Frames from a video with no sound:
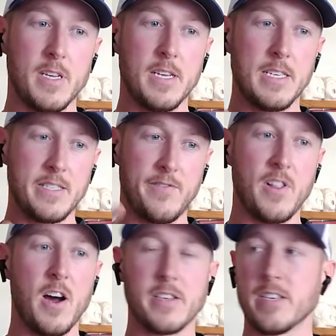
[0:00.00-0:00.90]
is
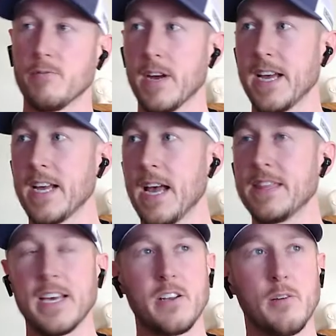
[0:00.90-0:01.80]
flawed in a way. And
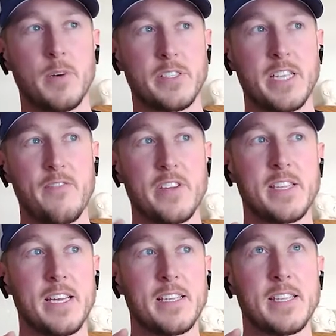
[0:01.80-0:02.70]
then almost
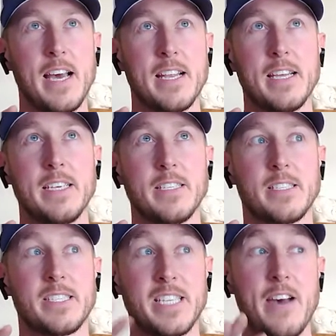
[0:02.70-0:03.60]
everything that is
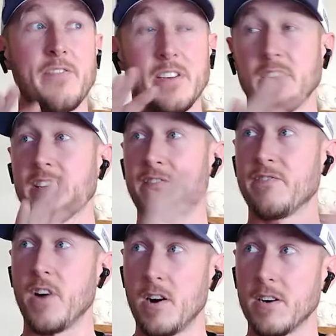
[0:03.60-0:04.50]
definitely
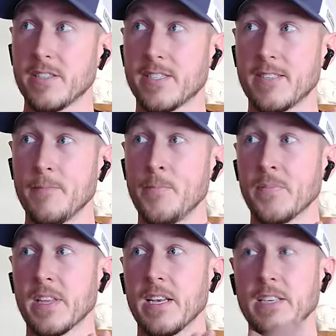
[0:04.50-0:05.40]
false
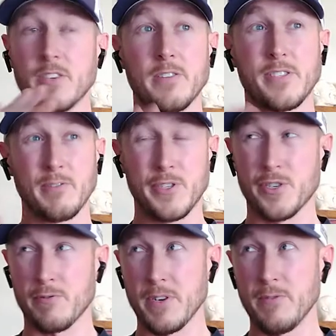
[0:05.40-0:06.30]
is also
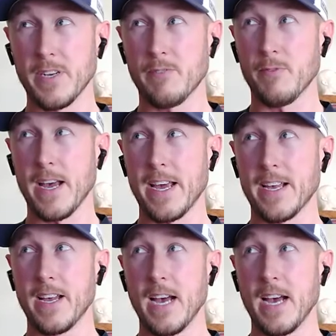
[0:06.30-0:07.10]
true in a way.